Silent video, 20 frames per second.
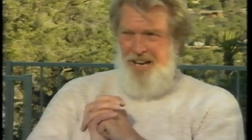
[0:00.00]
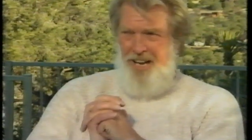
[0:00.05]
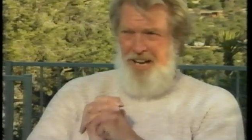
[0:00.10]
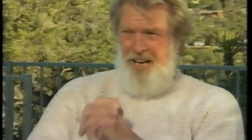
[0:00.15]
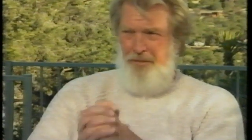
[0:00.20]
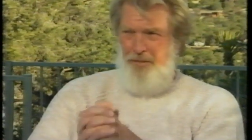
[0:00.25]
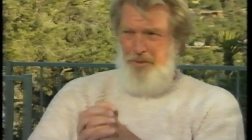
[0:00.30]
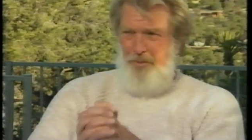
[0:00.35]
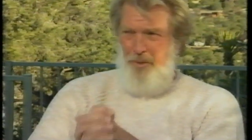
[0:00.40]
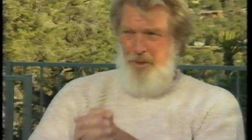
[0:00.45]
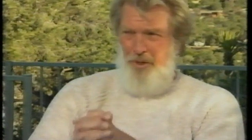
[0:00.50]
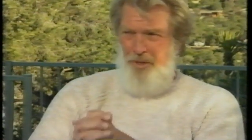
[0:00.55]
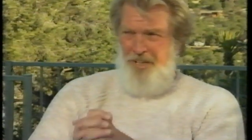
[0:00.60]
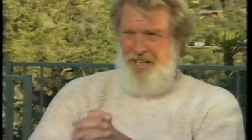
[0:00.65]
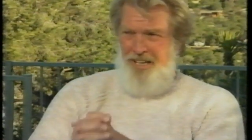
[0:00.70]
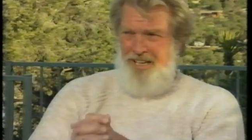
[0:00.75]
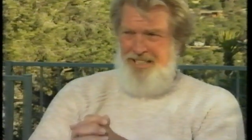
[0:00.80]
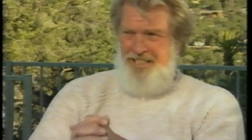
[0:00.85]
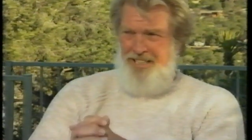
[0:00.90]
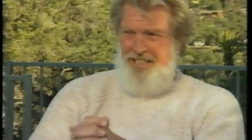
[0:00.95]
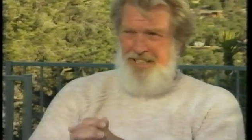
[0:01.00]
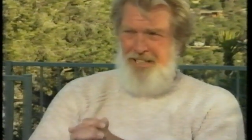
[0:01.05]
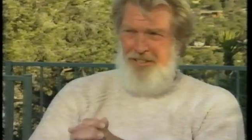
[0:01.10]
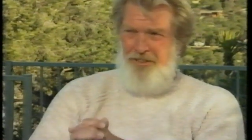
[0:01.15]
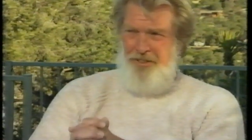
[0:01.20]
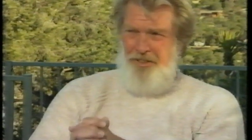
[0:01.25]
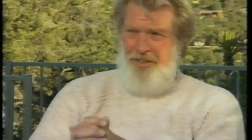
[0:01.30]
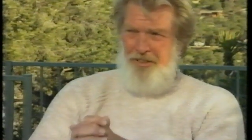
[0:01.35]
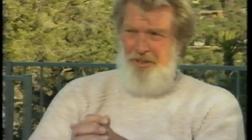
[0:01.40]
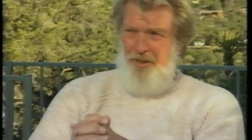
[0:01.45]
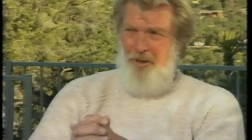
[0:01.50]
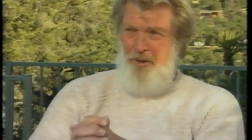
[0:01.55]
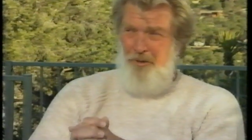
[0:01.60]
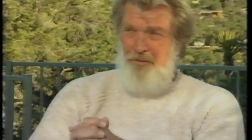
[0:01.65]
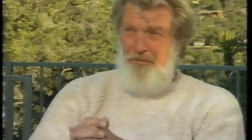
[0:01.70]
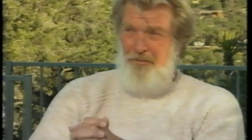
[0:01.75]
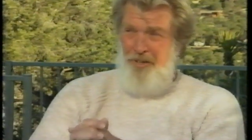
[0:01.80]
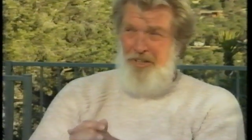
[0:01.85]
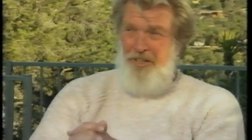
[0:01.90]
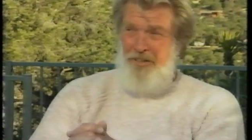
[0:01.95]
times more than I said during the
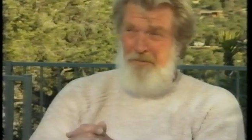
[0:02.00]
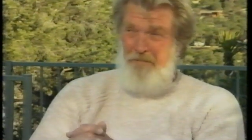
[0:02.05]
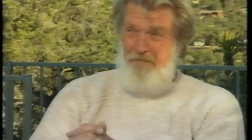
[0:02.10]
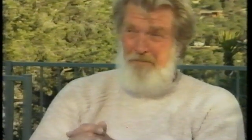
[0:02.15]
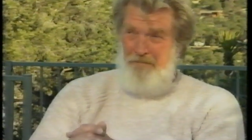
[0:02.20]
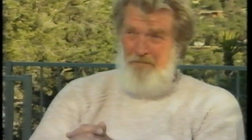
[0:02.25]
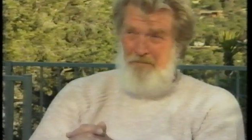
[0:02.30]
whole film.